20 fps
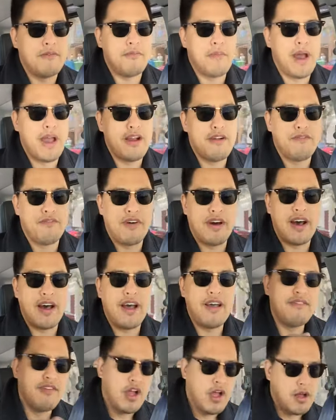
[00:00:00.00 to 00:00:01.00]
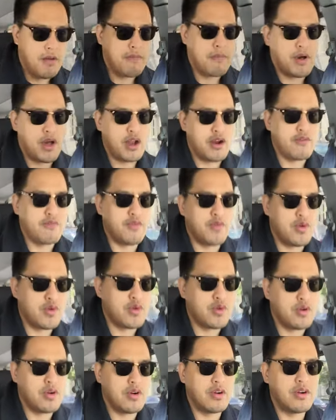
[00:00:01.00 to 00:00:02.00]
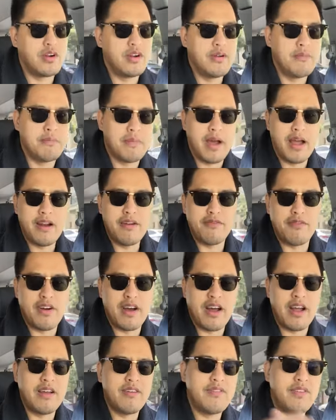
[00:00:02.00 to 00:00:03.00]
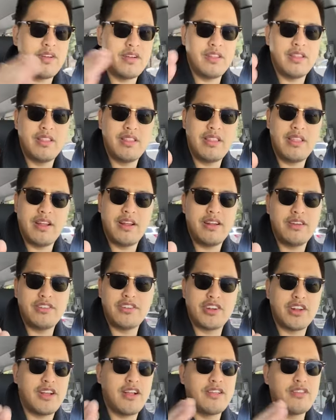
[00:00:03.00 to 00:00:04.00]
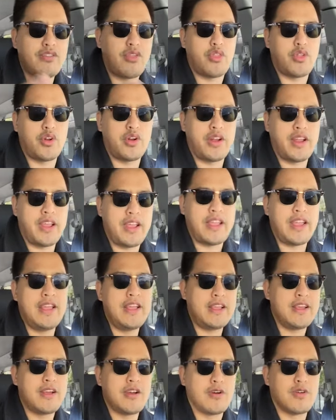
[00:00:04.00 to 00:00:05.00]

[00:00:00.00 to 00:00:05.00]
minor five, minor four, minor five. There's just three